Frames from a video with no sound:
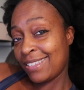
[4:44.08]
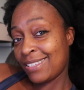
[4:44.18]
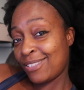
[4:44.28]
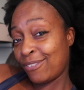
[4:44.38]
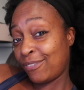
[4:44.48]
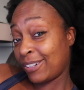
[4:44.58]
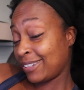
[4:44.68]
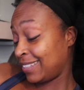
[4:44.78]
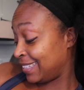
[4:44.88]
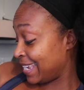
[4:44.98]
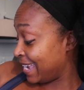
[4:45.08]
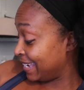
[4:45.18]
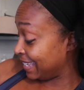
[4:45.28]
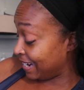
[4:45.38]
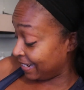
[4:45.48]
is the first
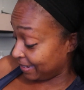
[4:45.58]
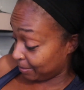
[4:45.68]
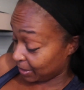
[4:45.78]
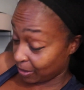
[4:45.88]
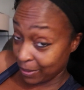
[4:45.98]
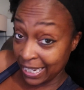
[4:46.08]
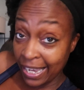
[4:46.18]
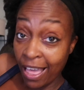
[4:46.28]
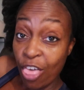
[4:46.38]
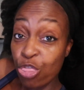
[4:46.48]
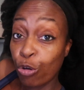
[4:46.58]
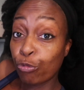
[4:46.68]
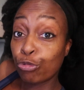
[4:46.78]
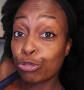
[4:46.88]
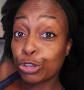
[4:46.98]
day, and I am going
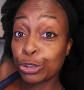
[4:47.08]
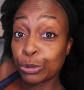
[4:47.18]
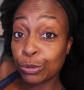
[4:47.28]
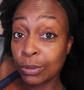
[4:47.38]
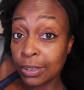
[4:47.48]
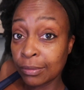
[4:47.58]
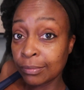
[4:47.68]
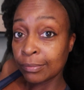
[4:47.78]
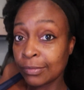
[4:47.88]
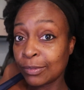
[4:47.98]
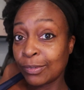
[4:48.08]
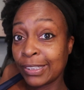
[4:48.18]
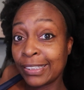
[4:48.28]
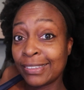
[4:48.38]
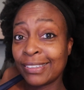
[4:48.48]
through
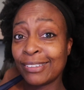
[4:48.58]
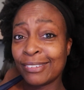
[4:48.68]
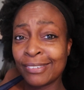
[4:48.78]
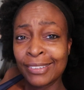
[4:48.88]
the.